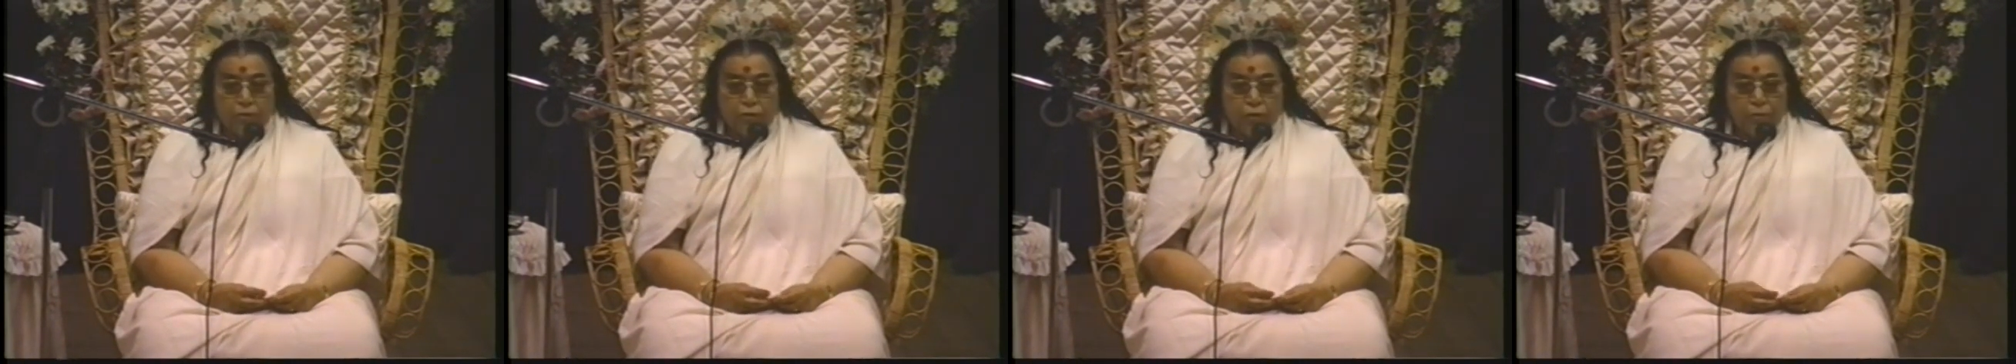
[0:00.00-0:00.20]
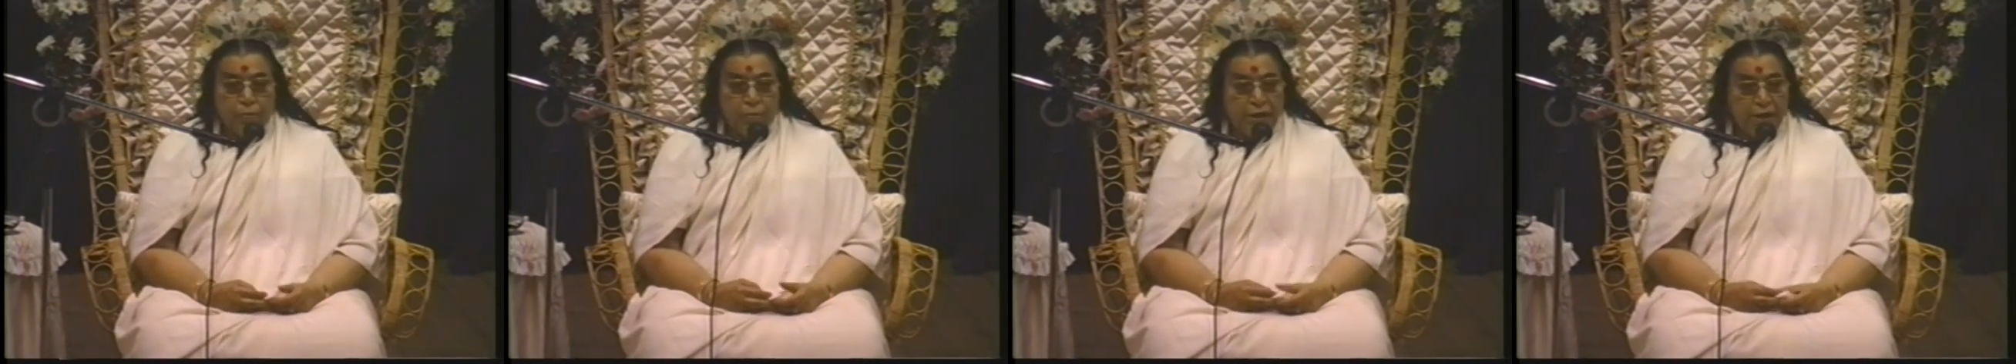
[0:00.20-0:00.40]

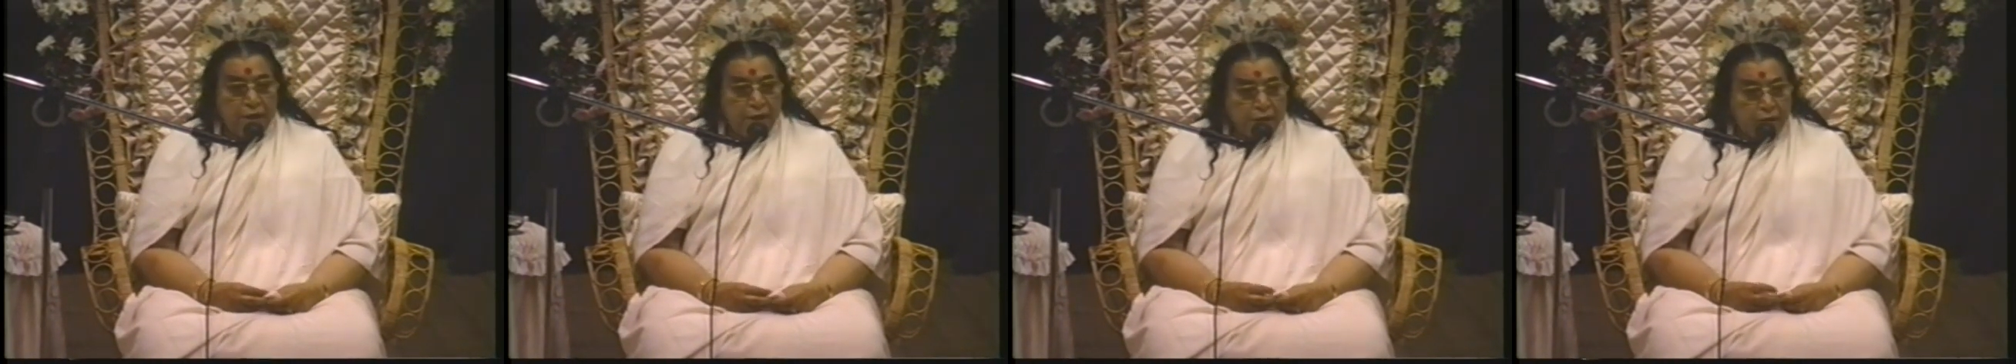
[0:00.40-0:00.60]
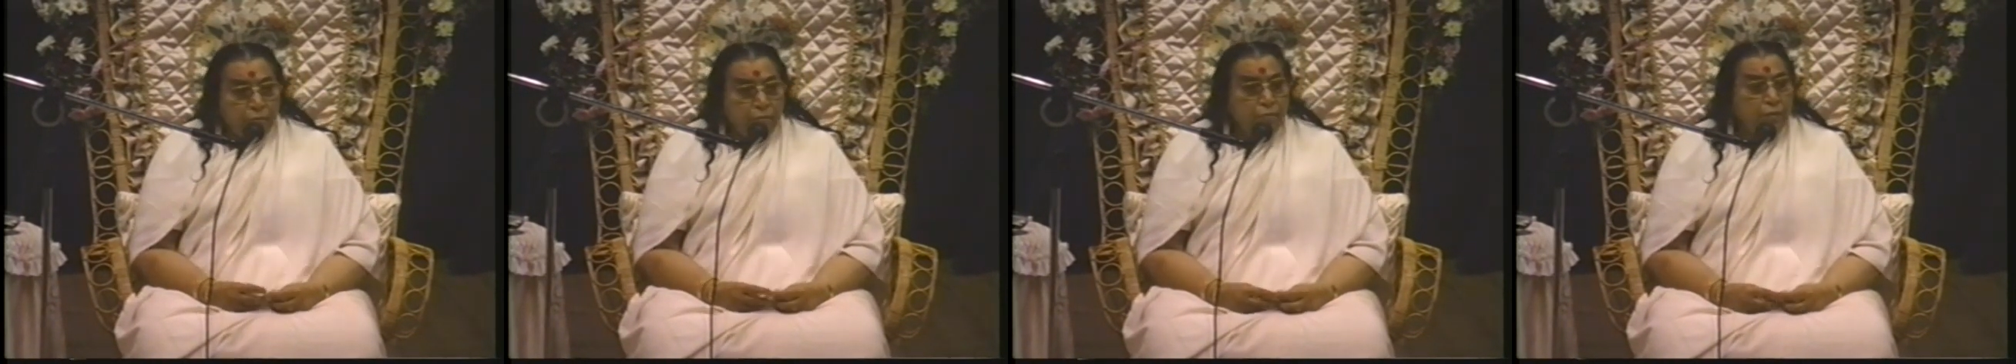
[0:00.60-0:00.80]

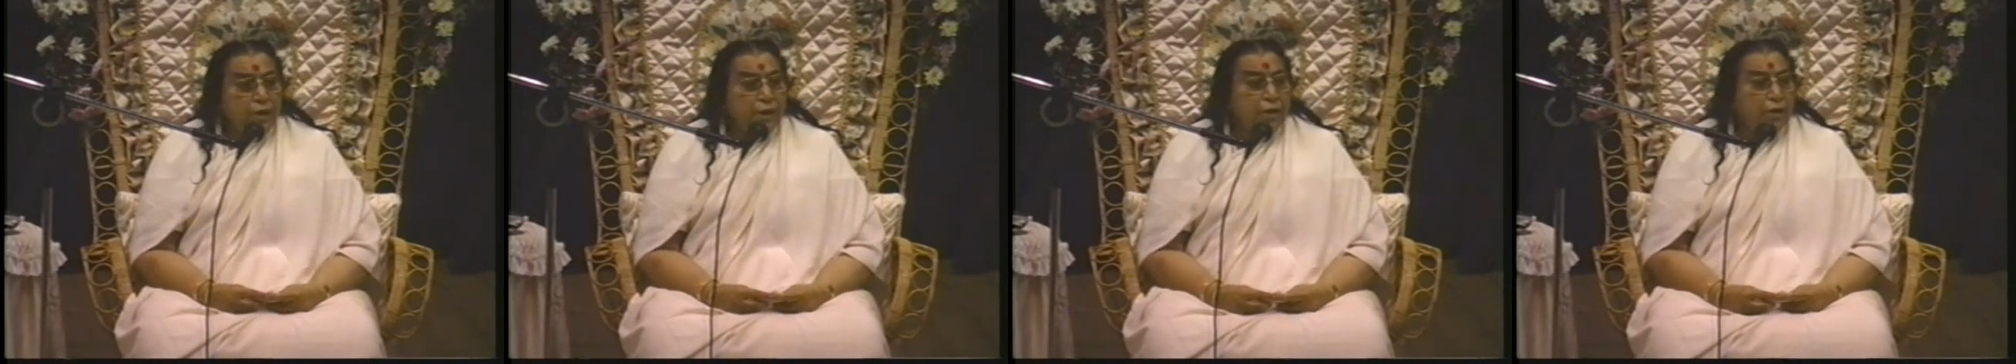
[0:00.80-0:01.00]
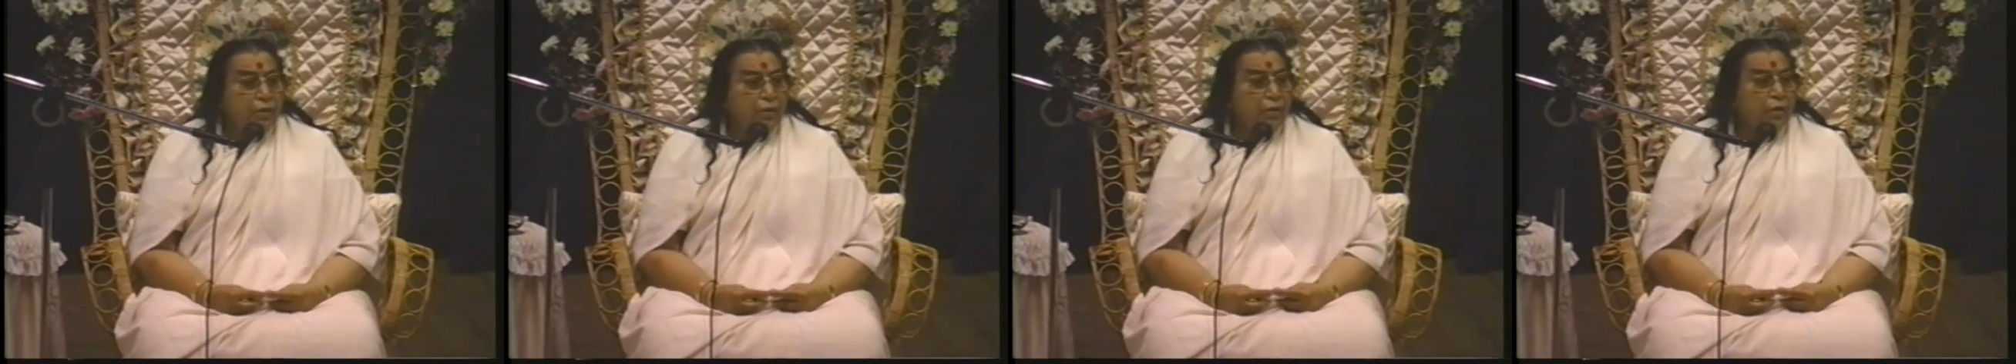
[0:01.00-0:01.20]
believe me,
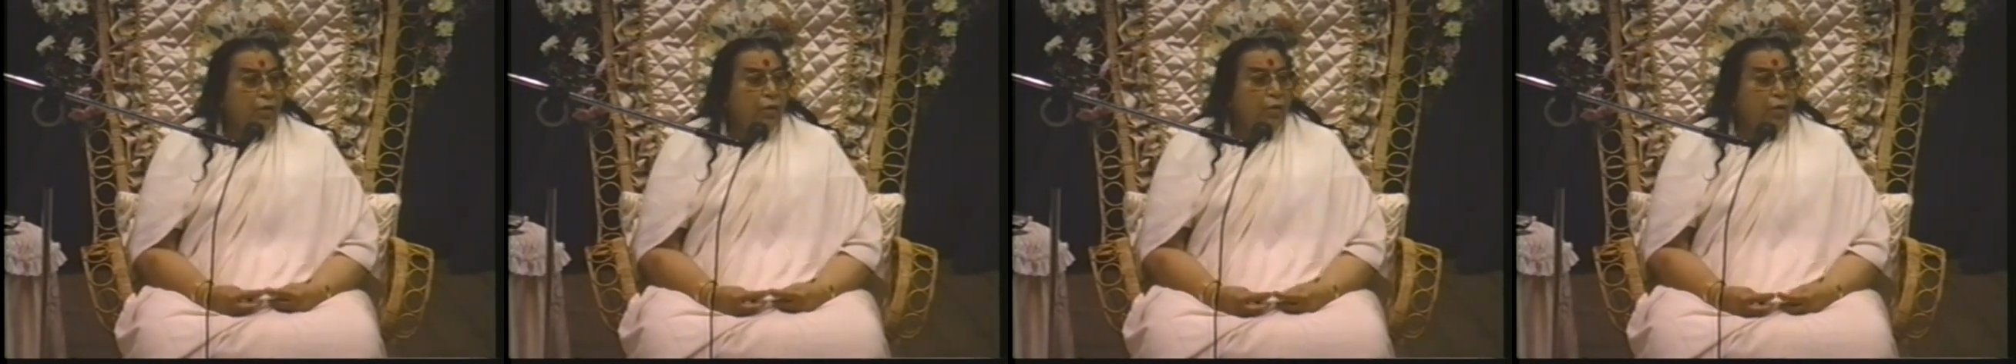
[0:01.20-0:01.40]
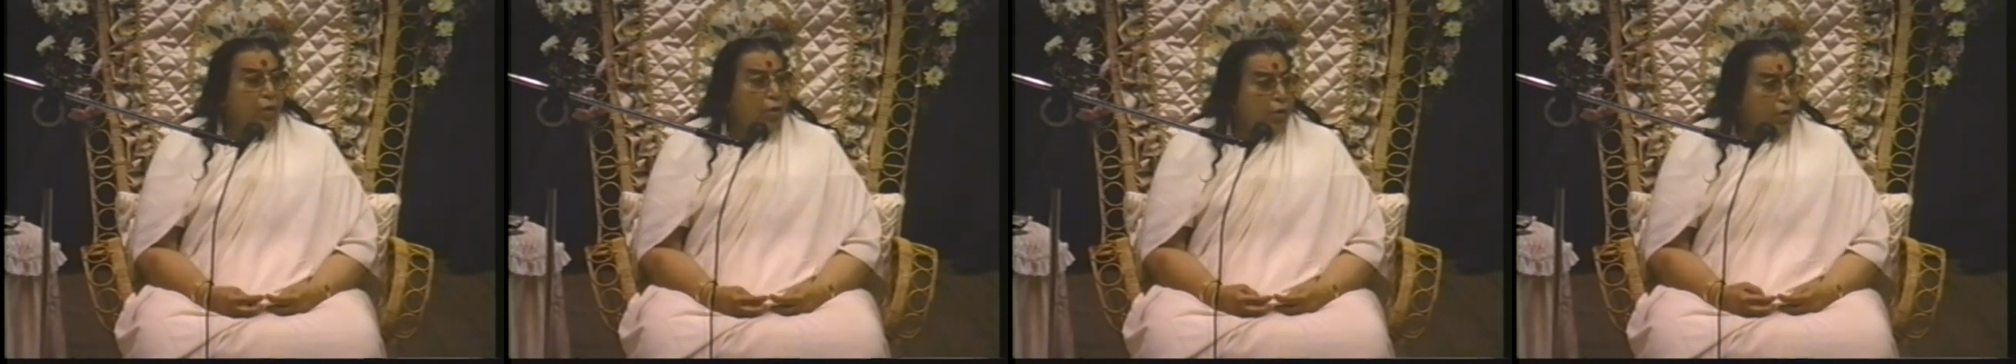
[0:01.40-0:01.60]

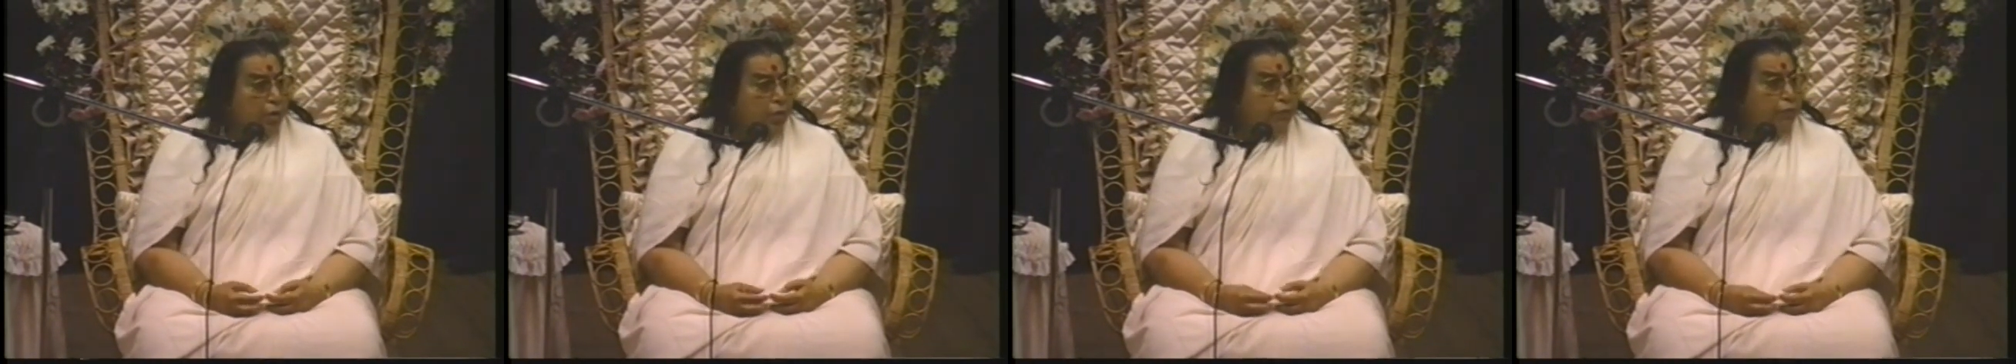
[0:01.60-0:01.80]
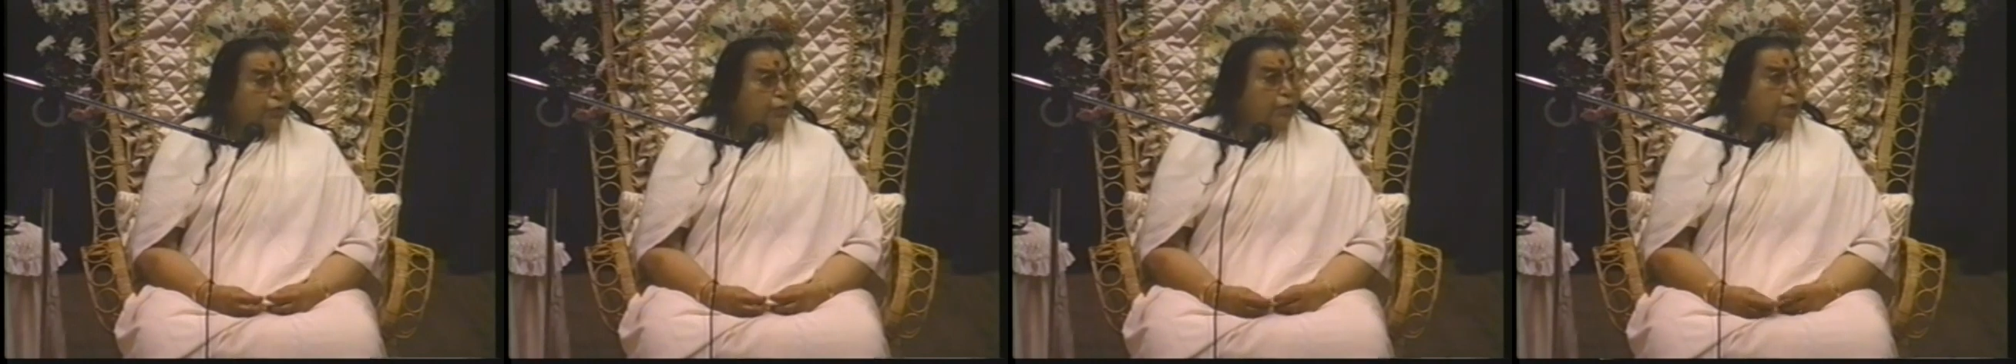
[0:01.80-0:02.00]
all of
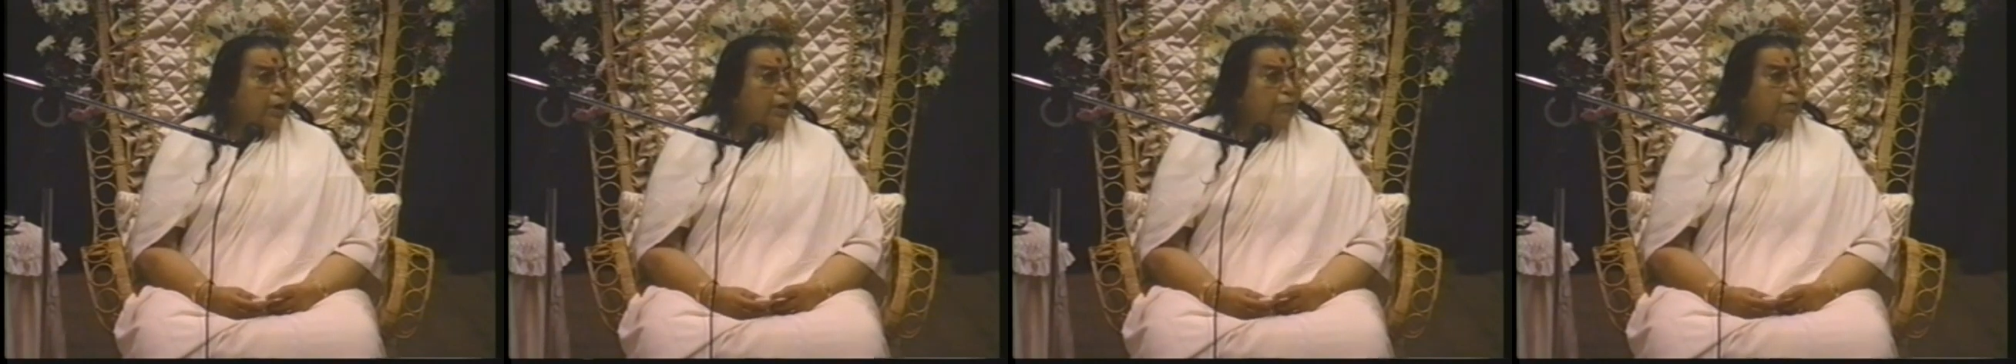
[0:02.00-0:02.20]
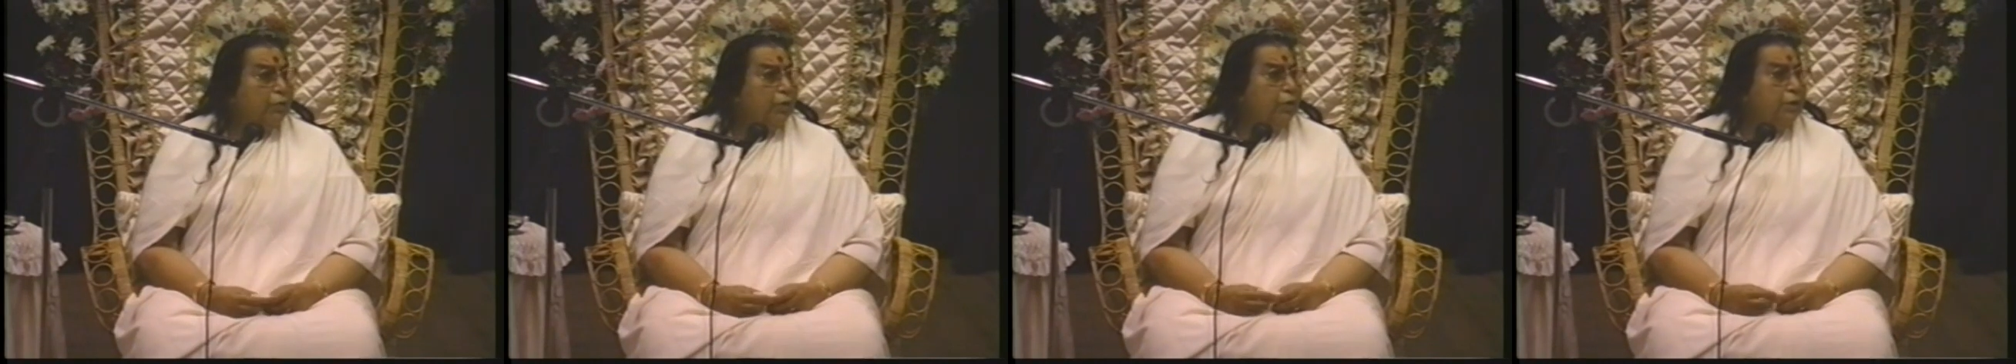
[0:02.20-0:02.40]
you have
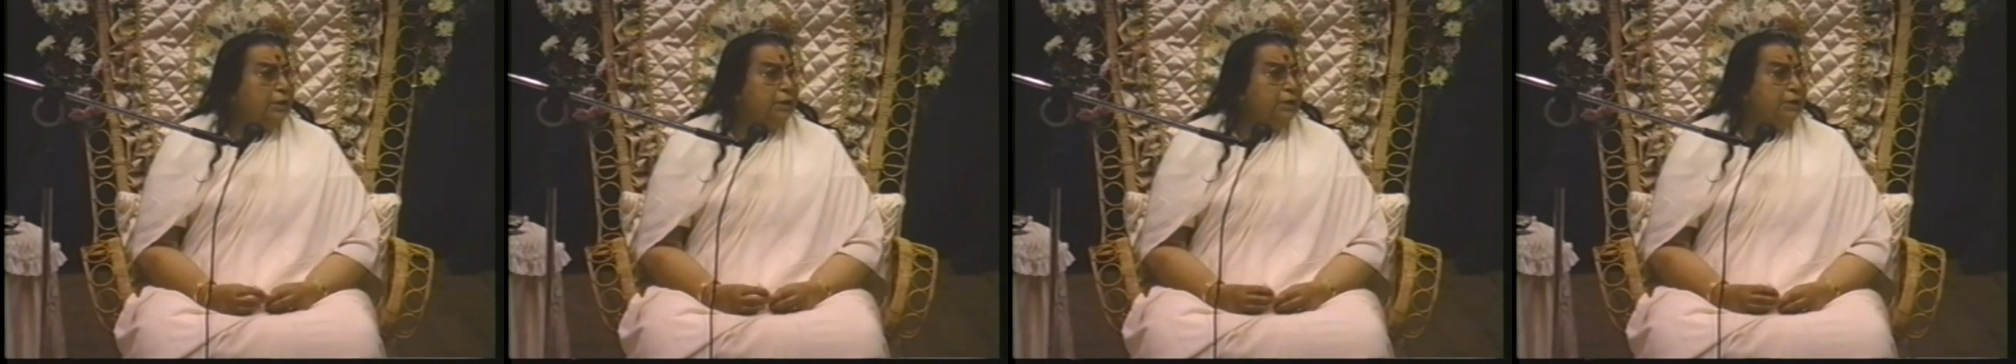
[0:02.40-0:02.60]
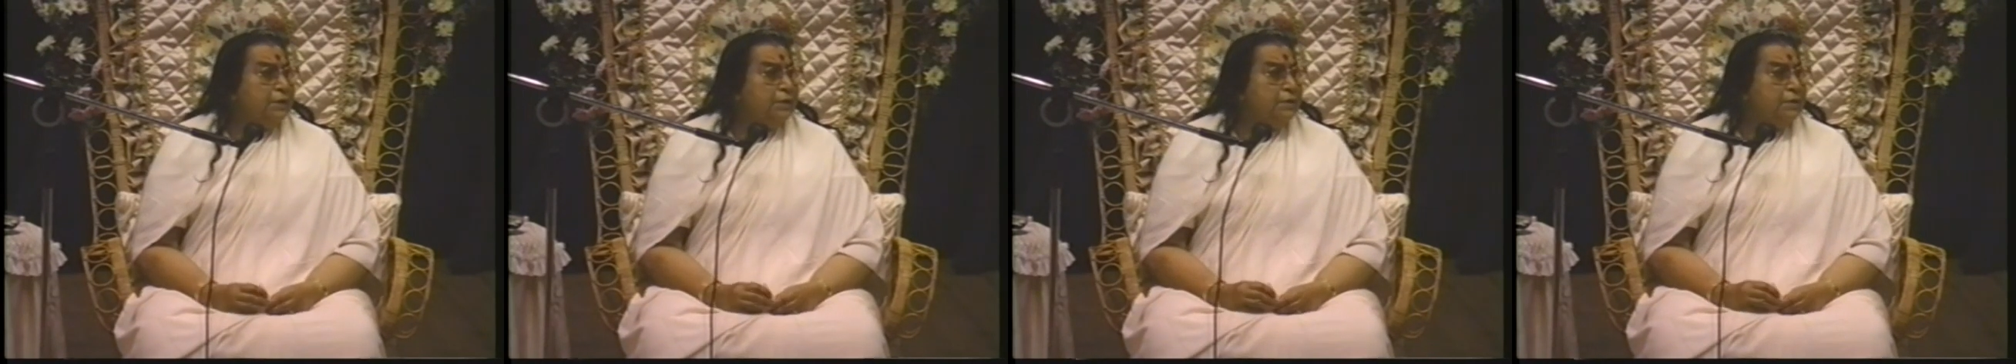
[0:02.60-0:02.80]
got
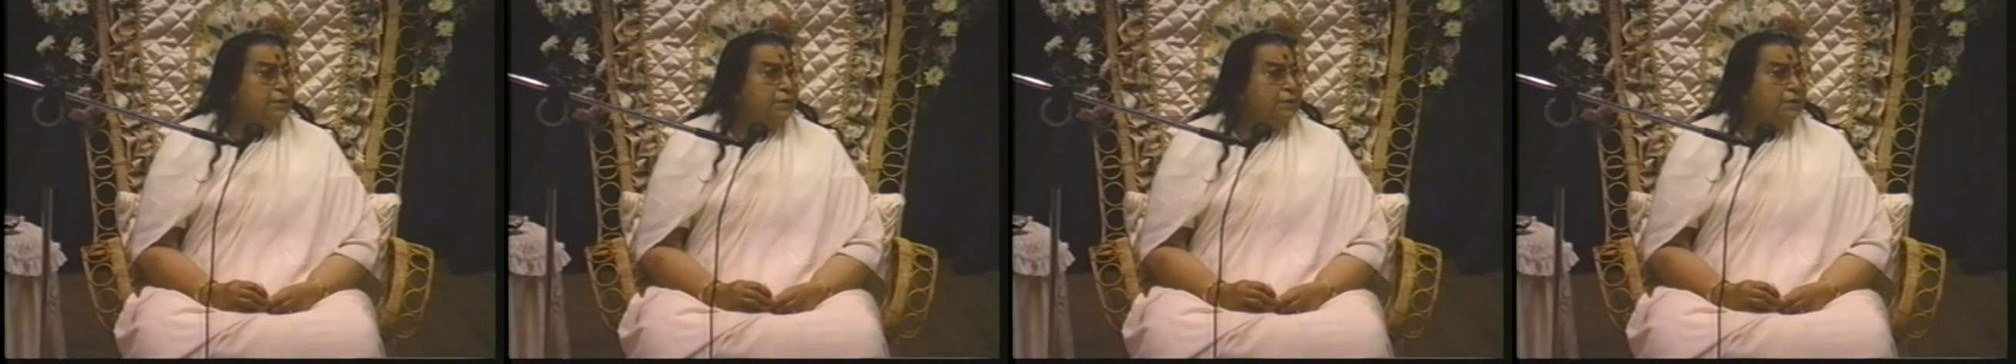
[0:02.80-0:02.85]
this.